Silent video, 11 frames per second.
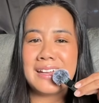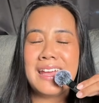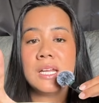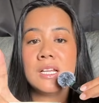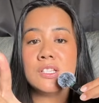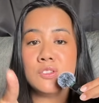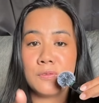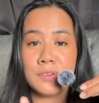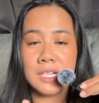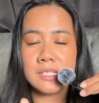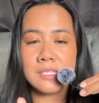then don't
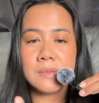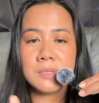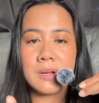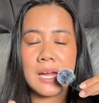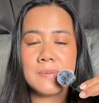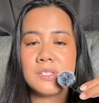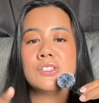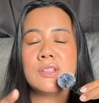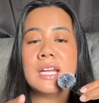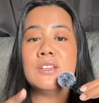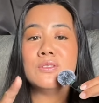forget to subscribe so
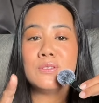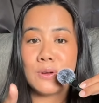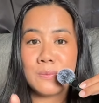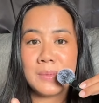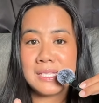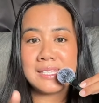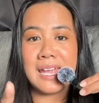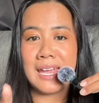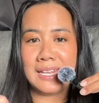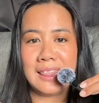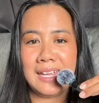that you don't miss
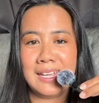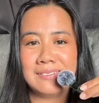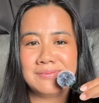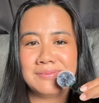anything.